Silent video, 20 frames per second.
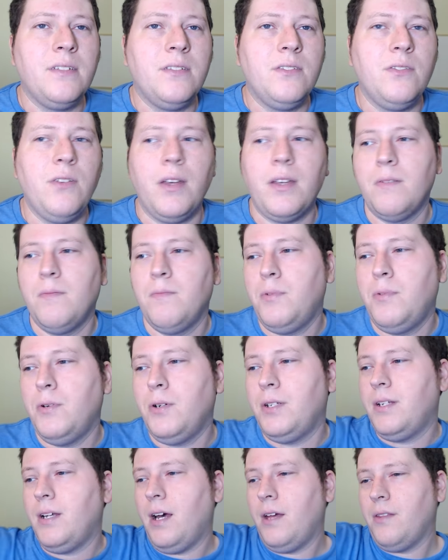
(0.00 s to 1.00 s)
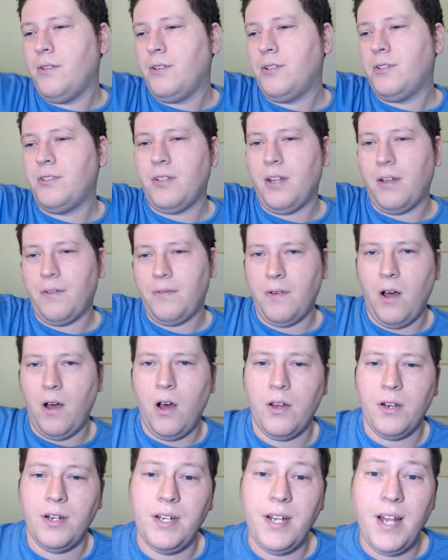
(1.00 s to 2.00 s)
so I can put other stuff
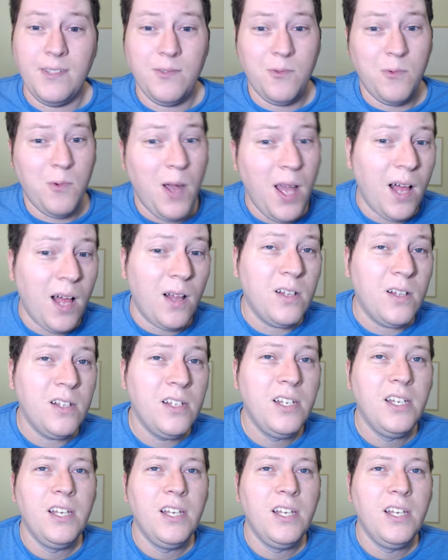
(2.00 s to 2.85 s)
on it as well,